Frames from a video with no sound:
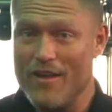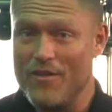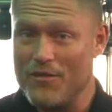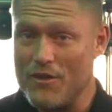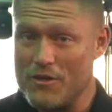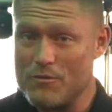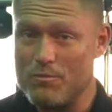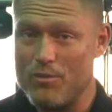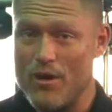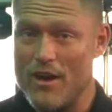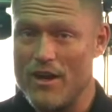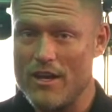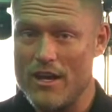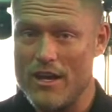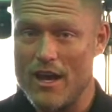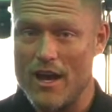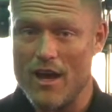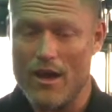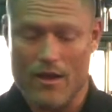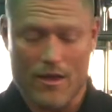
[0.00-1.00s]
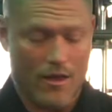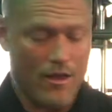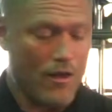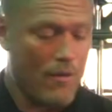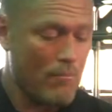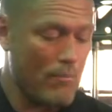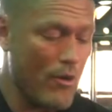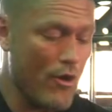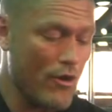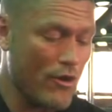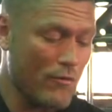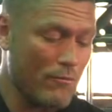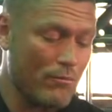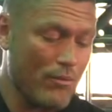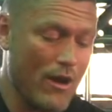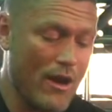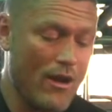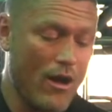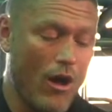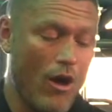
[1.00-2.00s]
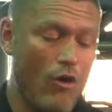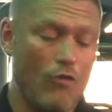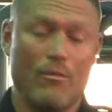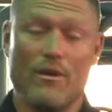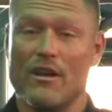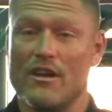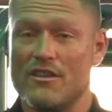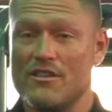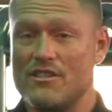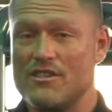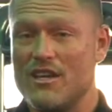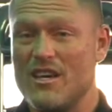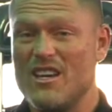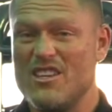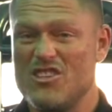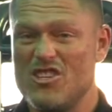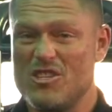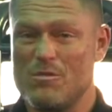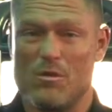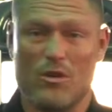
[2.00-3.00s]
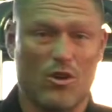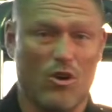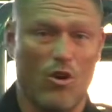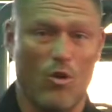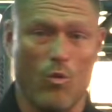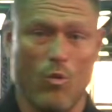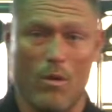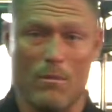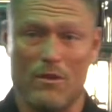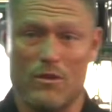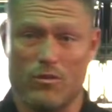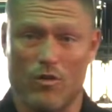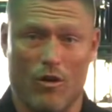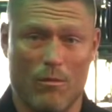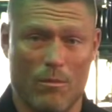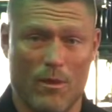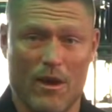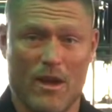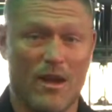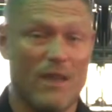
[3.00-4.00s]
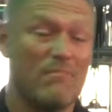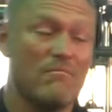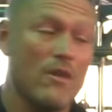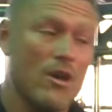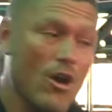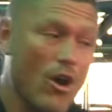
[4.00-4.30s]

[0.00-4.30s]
This bread here, Bergen bread, wholemeal and seeds, used to be called Women's Wellbeing.